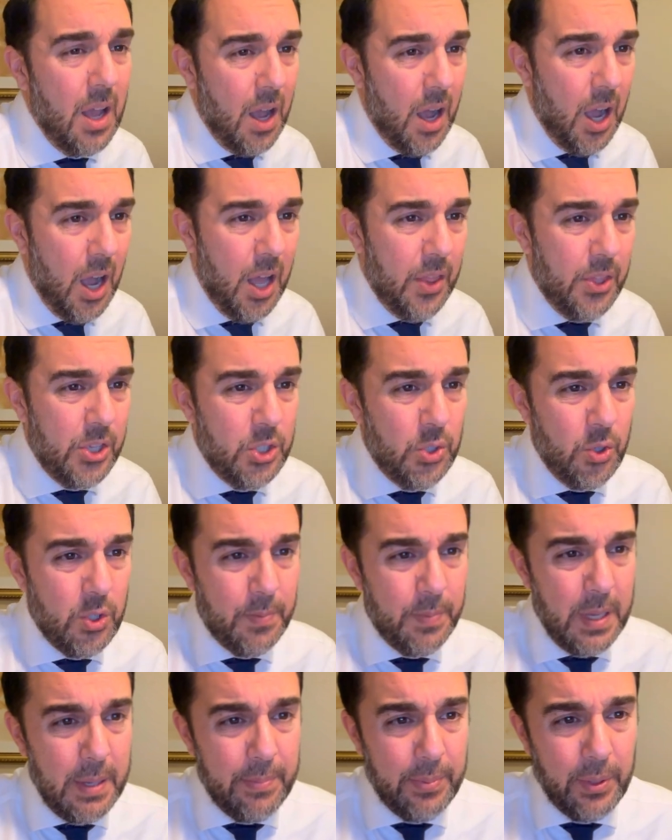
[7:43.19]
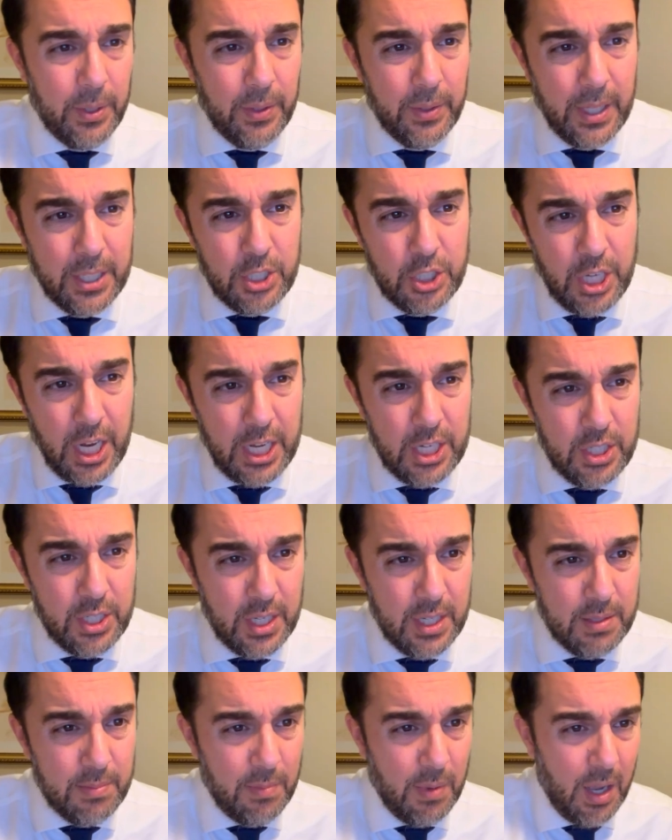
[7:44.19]
on the Jewish people and changed
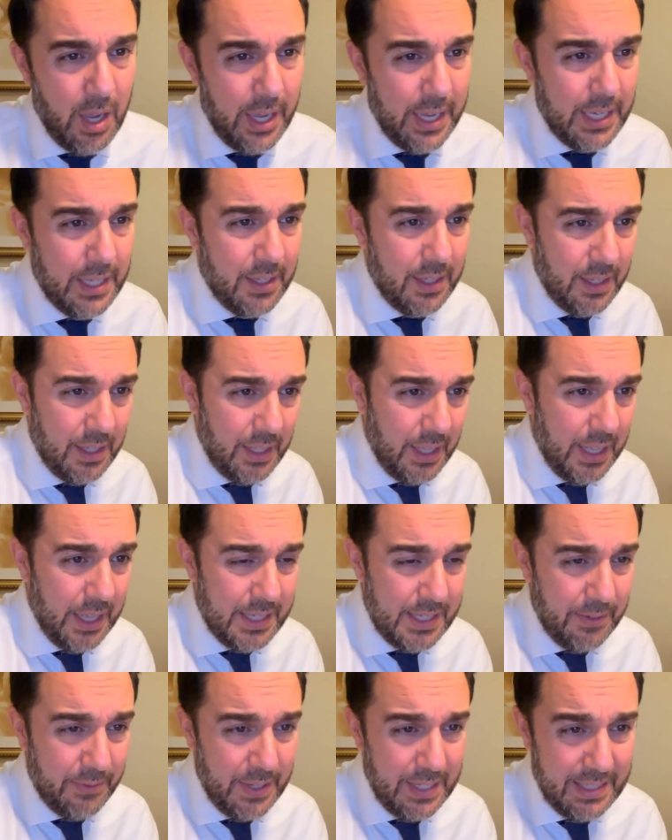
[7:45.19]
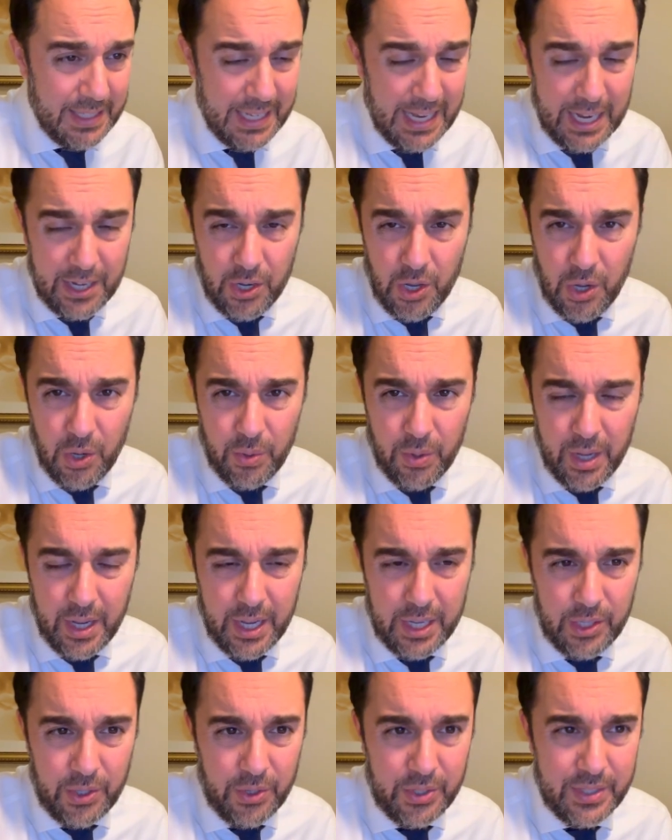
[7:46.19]
his mind as if he did not know uh,
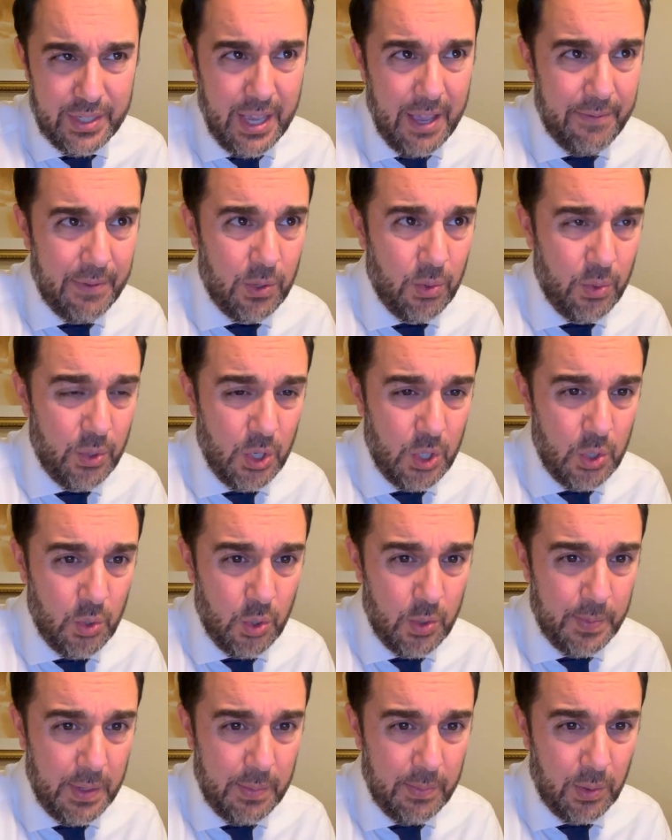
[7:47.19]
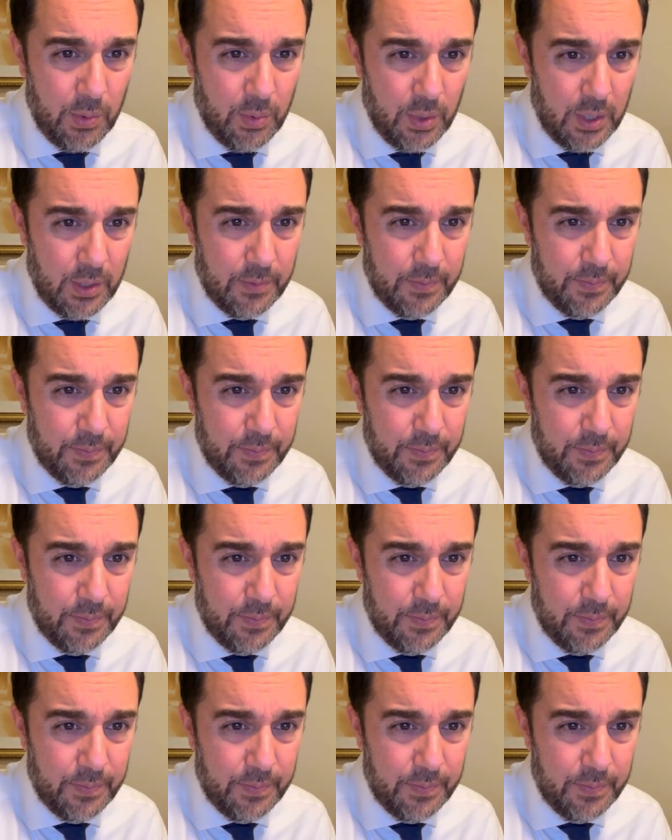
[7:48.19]
Yosef and who the Jewish people were.